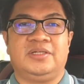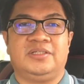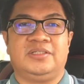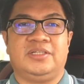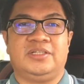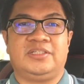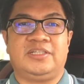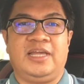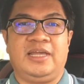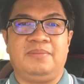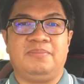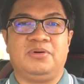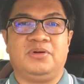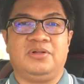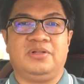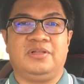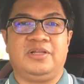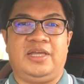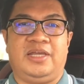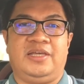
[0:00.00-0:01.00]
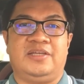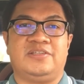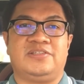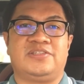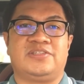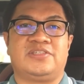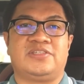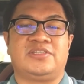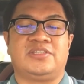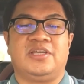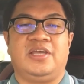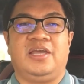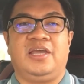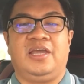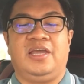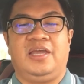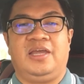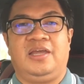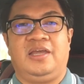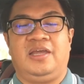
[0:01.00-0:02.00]
the table is
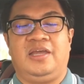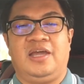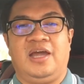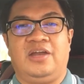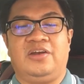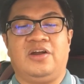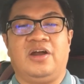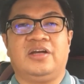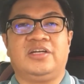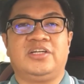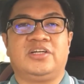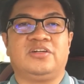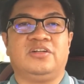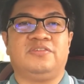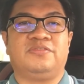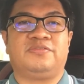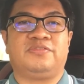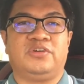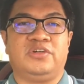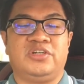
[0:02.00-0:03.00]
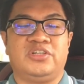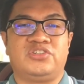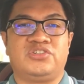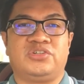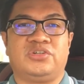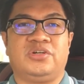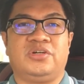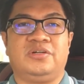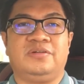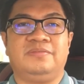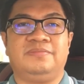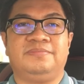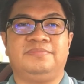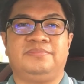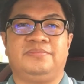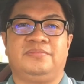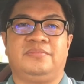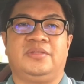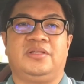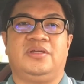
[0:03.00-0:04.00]
an article of furniture
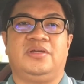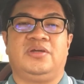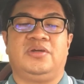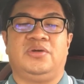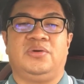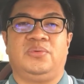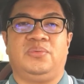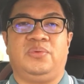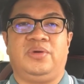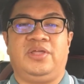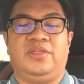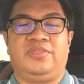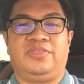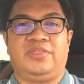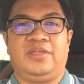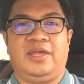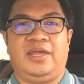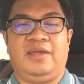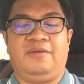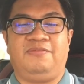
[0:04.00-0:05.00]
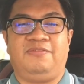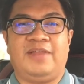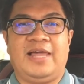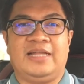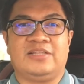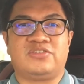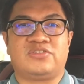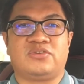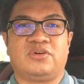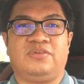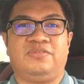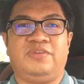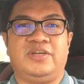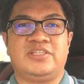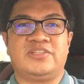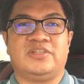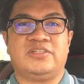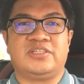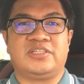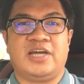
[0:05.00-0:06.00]
with a flat
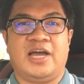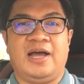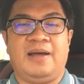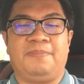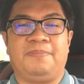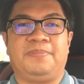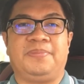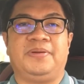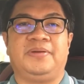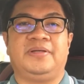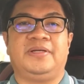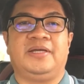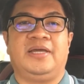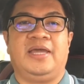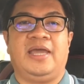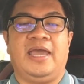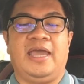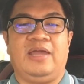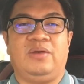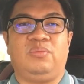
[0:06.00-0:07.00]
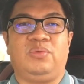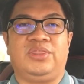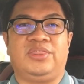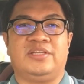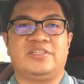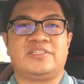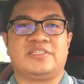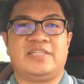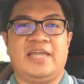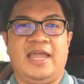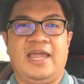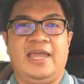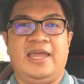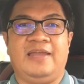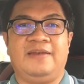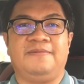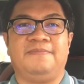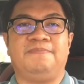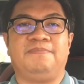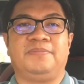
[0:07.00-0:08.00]
surface on top and with a
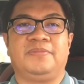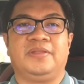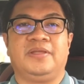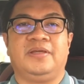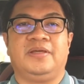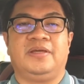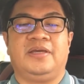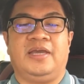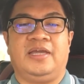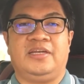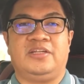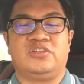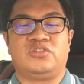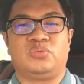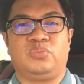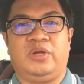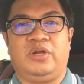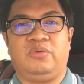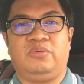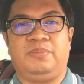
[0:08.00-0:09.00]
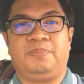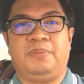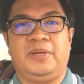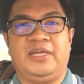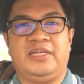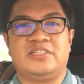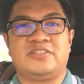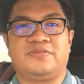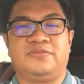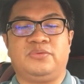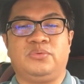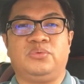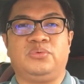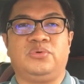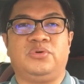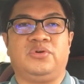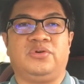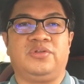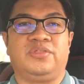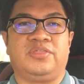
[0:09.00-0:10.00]
stand and it's is where we place
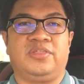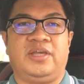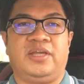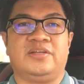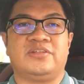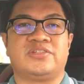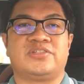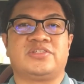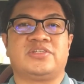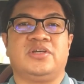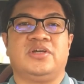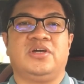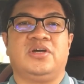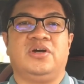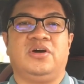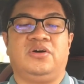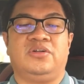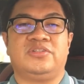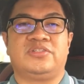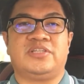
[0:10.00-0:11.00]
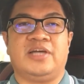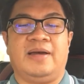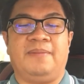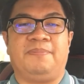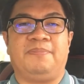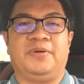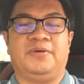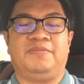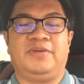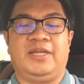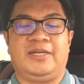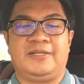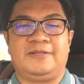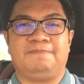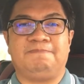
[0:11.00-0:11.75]
food or things on top of it.